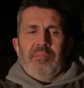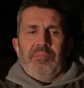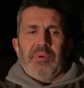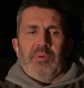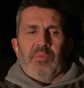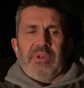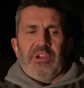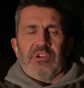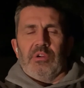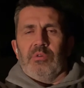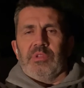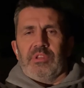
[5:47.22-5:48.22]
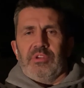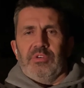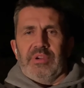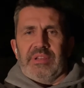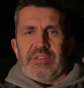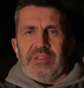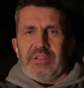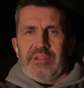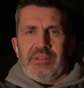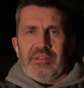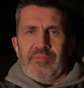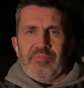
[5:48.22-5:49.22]
But when you're going through it,
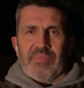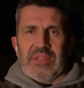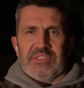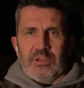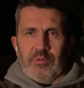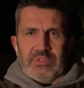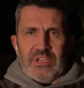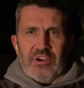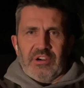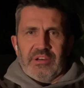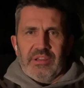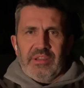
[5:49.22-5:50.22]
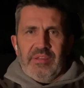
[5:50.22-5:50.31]
it's always hard.